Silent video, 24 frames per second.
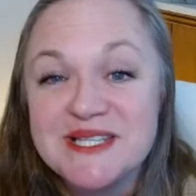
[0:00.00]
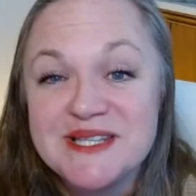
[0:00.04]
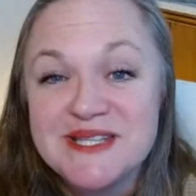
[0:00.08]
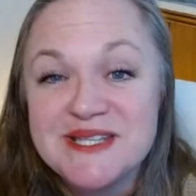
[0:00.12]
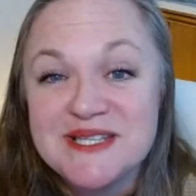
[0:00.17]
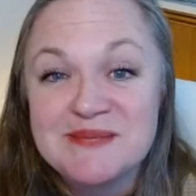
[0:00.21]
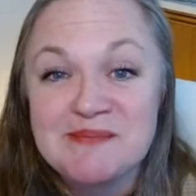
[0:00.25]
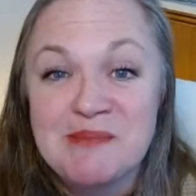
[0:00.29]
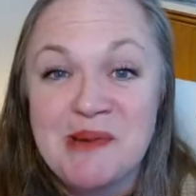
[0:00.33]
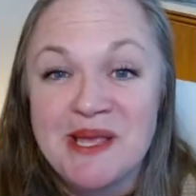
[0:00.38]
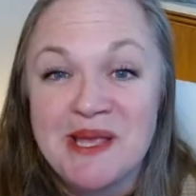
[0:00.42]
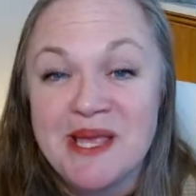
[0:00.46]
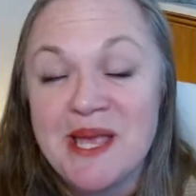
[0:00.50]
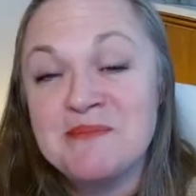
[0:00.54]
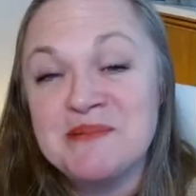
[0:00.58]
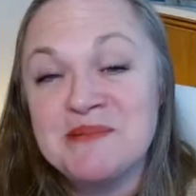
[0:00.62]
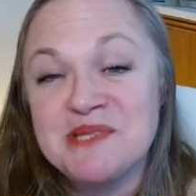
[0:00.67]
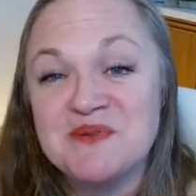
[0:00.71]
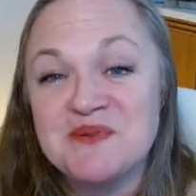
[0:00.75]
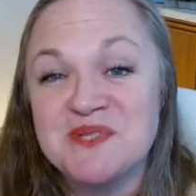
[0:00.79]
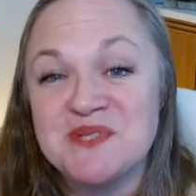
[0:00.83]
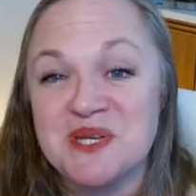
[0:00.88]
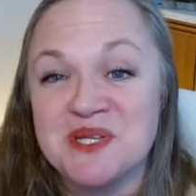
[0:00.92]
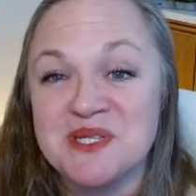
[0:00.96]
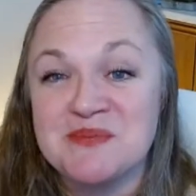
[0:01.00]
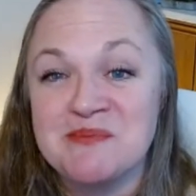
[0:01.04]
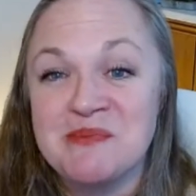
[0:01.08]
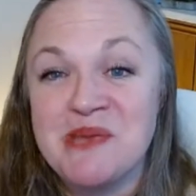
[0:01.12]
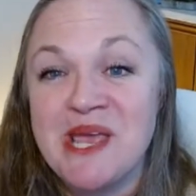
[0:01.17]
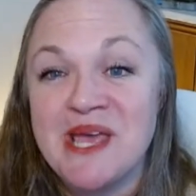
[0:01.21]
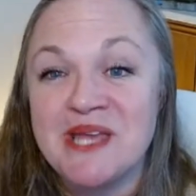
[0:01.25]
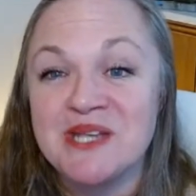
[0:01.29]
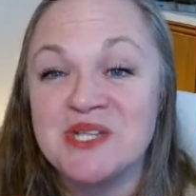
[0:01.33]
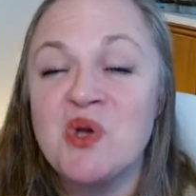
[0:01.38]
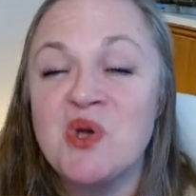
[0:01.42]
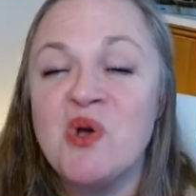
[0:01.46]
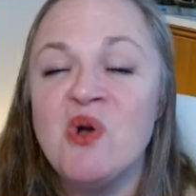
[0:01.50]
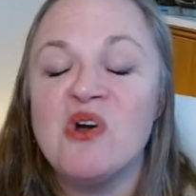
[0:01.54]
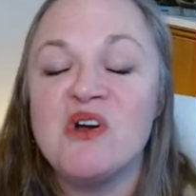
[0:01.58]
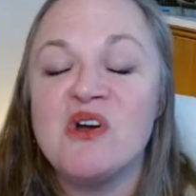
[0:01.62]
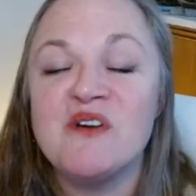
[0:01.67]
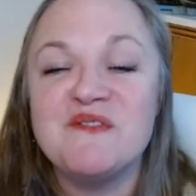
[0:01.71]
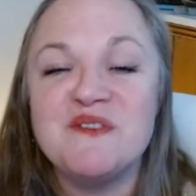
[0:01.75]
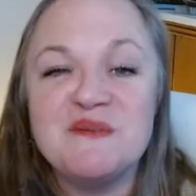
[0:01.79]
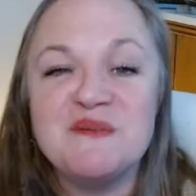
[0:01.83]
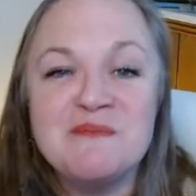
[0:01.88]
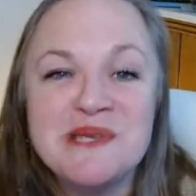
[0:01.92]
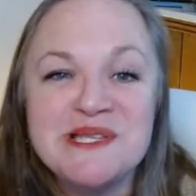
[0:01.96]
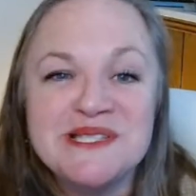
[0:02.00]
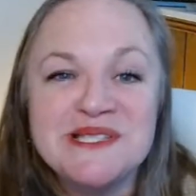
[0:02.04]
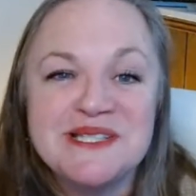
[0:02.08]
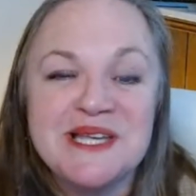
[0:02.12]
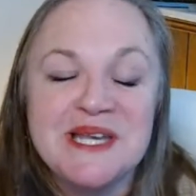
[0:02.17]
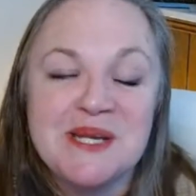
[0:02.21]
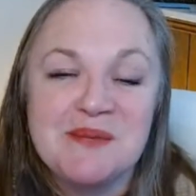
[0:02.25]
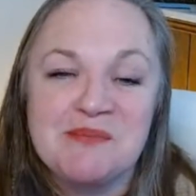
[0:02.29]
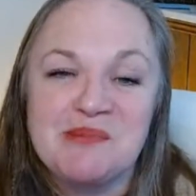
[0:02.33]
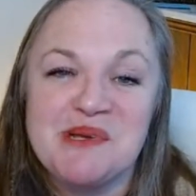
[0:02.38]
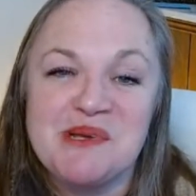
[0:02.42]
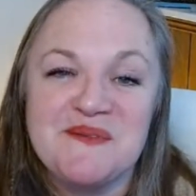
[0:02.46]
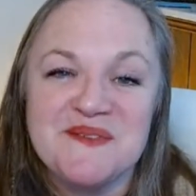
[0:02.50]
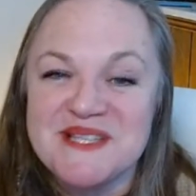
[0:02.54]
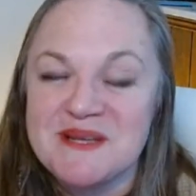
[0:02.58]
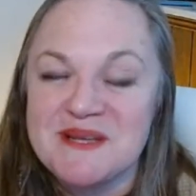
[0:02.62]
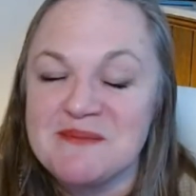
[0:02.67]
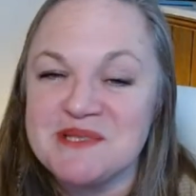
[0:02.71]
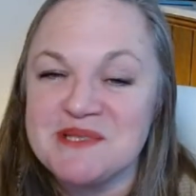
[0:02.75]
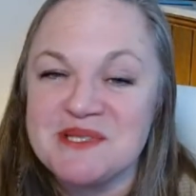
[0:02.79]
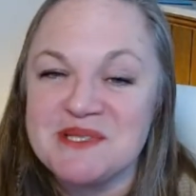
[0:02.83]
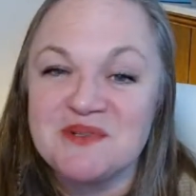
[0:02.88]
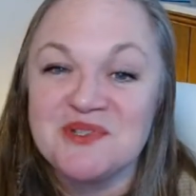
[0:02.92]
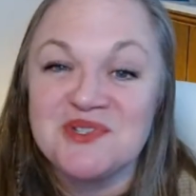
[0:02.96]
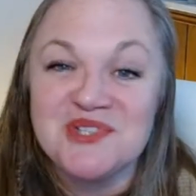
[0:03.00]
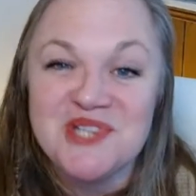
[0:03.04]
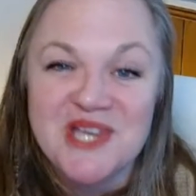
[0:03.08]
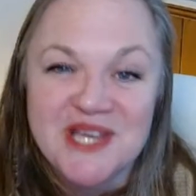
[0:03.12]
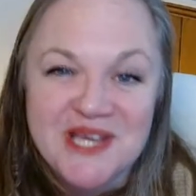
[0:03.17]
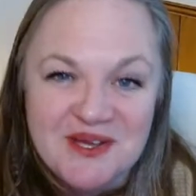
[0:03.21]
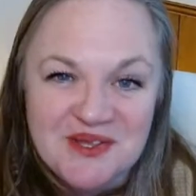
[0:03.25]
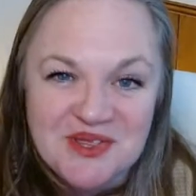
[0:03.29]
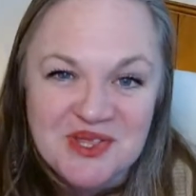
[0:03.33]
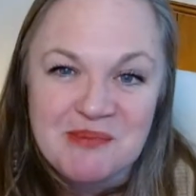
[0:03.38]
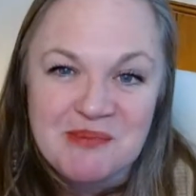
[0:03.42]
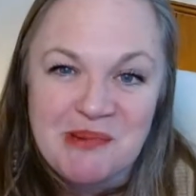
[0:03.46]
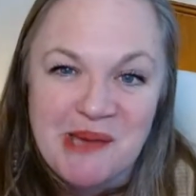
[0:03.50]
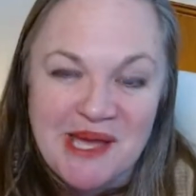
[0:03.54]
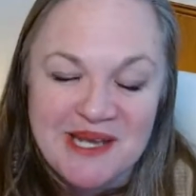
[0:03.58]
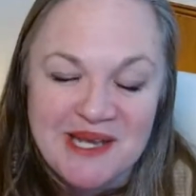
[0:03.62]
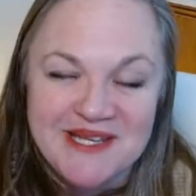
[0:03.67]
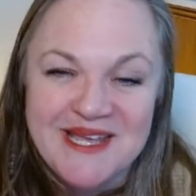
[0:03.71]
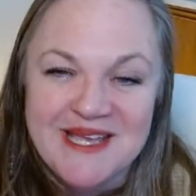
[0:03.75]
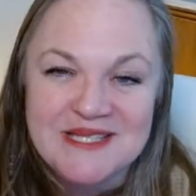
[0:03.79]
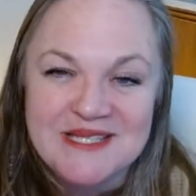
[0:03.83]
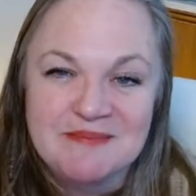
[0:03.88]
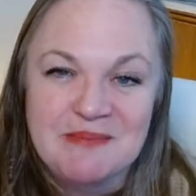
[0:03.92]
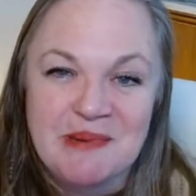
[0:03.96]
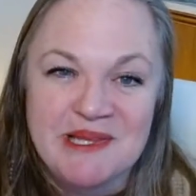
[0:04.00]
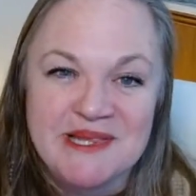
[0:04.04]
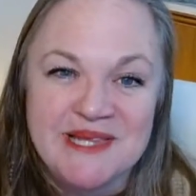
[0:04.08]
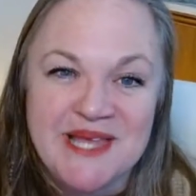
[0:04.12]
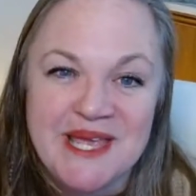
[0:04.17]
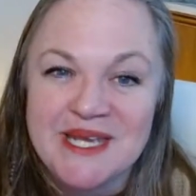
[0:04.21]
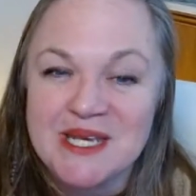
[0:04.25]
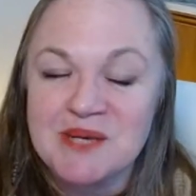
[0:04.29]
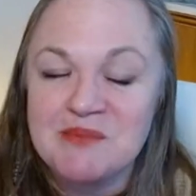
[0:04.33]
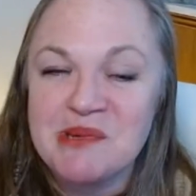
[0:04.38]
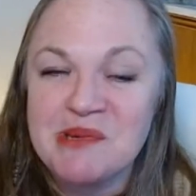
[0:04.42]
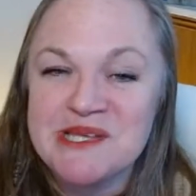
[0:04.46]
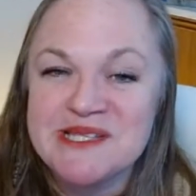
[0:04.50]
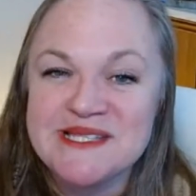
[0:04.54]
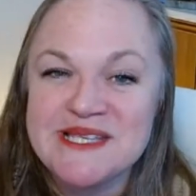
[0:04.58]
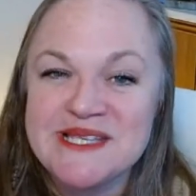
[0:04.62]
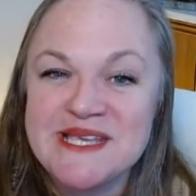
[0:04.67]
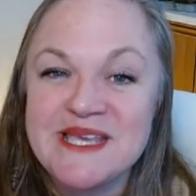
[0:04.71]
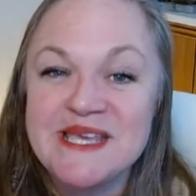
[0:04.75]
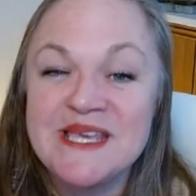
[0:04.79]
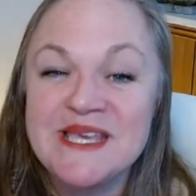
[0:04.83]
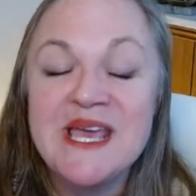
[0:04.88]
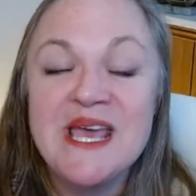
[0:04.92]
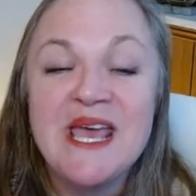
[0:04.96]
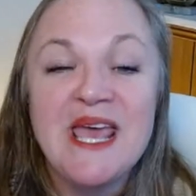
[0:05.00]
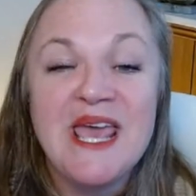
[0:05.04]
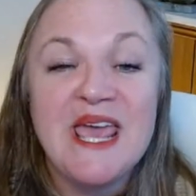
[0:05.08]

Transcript: to these episodes on demand, or if you missed any previous episodes, check out the podcast by Landed by Sea.